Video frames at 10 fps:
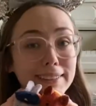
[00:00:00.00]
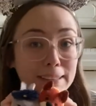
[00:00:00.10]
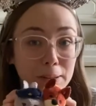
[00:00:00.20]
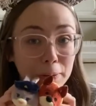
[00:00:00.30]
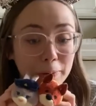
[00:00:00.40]

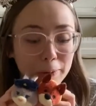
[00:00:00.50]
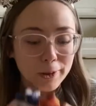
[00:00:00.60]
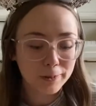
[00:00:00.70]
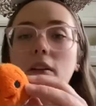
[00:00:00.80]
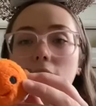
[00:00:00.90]

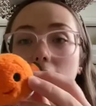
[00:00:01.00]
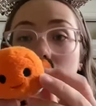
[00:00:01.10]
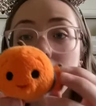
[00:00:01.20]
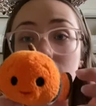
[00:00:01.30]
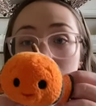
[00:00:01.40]
adorable. I
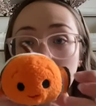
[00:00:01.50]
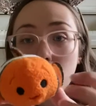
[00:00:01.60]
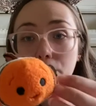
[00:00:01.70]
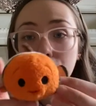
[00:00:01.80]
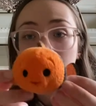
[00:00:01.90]
have Nemo
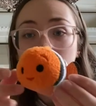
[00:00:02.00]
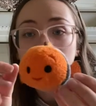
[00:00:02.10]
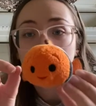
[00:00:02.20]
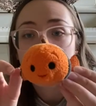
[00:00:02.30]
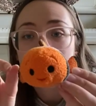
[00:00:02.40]

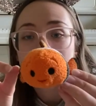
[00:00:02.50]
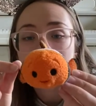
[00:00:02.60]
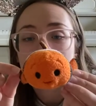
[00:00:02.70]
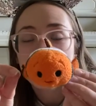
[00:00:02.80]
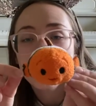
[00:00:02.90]
with his
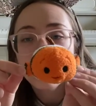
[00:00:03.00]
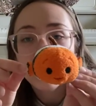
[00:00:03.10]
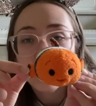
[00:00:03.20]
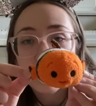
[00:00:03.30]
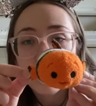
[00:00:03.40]

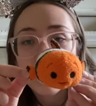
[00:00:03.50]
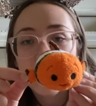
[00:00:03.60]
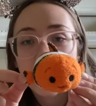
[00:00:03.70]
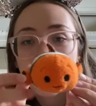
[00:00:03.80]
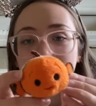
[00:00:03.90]
little bitty
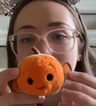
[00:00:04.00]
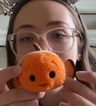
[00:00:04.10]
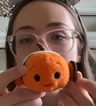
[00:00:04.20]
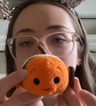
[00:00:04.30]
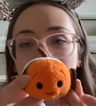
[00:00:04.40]
bin
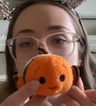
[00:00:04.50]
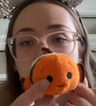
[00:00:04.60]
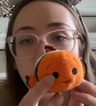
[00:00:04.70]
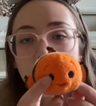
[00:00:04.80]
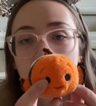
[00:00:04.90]
and his
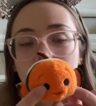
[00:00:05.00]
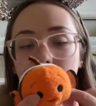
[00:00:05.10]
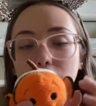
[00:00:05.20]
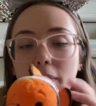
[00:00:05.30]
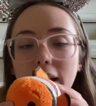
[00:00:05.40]
normal pin,
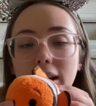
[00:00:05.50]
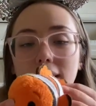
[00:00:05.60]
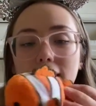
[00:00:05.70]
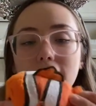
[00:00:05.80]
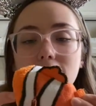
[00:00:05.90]
and
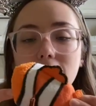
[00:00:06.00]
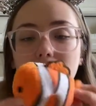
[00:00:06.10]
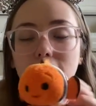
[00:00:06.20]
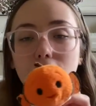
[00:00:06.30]
he's just so